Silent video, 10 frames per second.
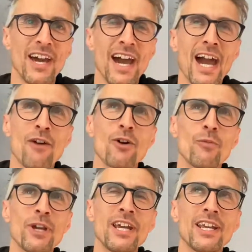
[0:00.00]
How are
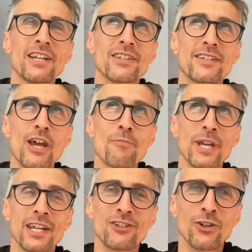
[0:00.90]
we
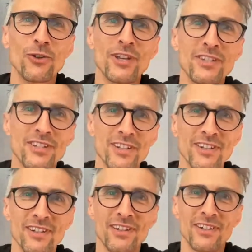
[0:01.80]
stepping into this
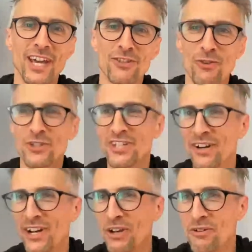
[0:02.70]
next frontier?
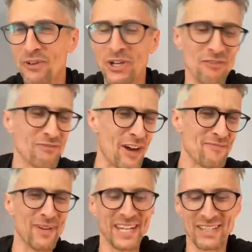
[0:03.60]
And I know we've only got 5
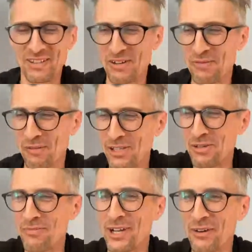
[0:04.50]
minutes, so it's probably too
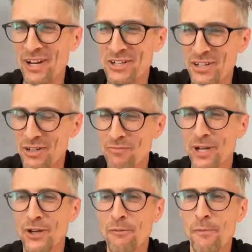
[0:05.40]
big a question,
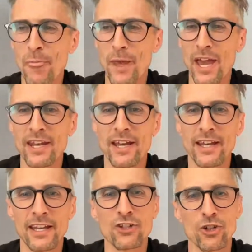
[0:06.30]
but
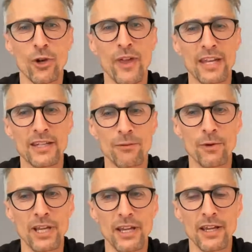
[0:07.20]
and ensure that
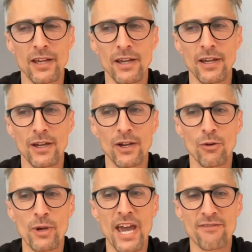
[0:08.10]
we
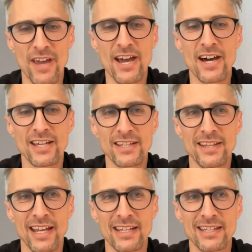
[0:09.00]
have AIs
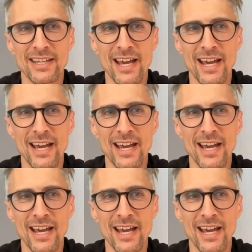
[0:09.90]
that